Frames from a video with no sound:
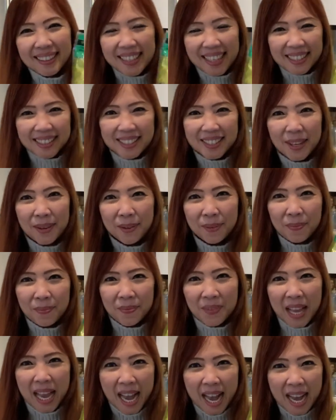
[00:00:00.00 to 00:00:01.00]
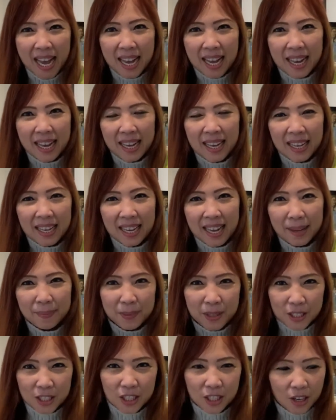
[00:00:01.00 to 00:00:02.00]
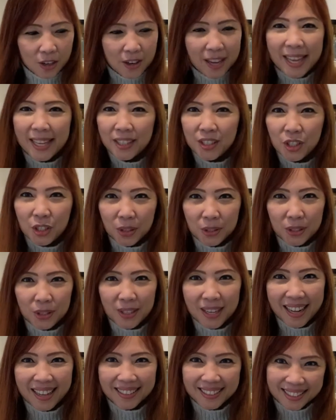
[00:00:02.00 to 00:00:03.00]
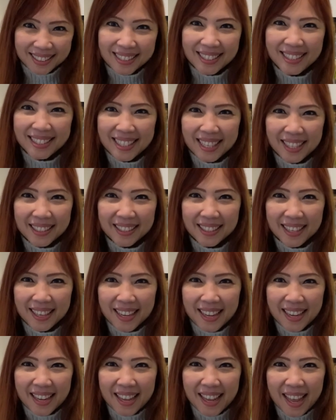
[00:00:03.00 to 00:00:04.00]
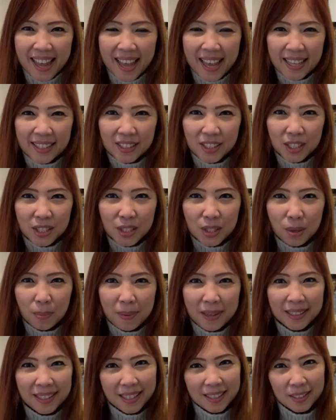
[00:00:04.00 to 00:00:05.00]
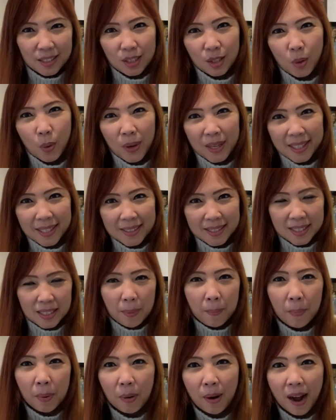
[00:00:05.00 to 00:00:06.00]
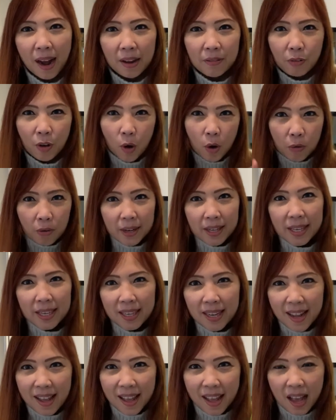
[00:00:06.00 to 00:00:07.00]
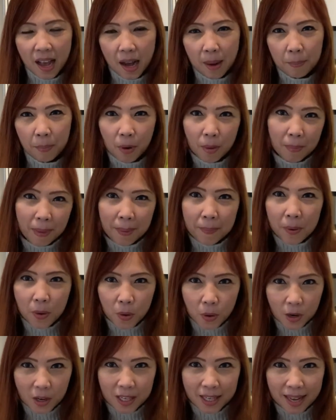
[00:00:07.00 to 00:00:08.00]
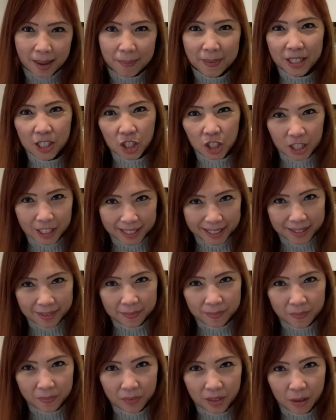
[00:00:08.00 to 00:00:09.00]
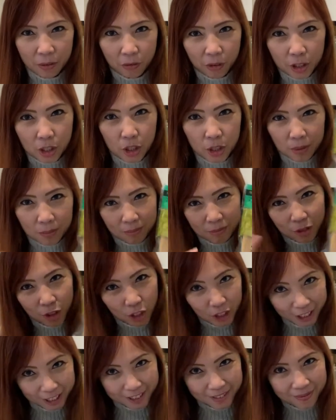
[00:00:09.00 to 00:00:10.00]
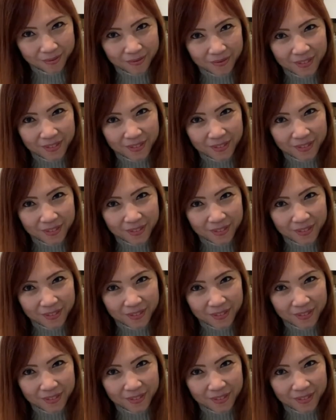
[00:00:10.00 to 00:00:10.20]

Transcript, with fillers: okay, so uh, I'm going to go ahead and show you how this is done. And just to make things quick and simple, I've already bought my pork and my chicken fresh chicken,